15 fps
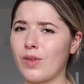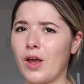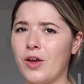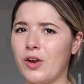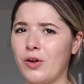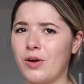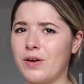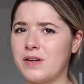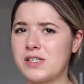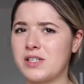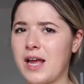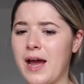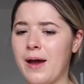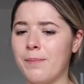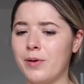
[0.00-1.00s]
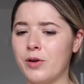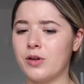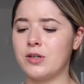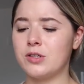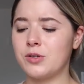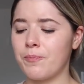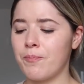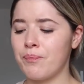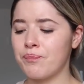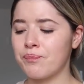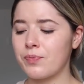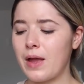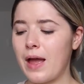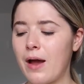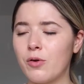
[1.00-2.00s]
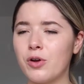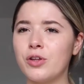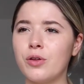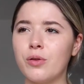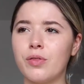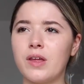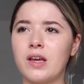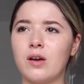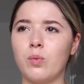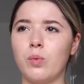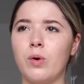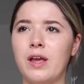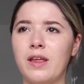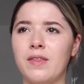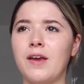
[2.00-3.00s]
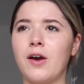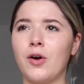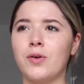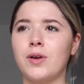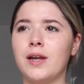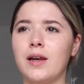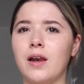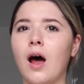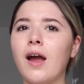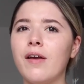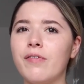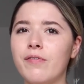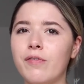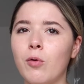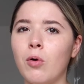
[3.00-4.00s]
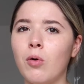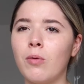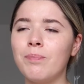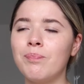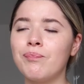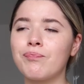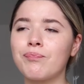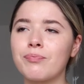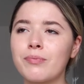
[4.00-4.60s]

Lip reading: understand, because how can you think we're the only life form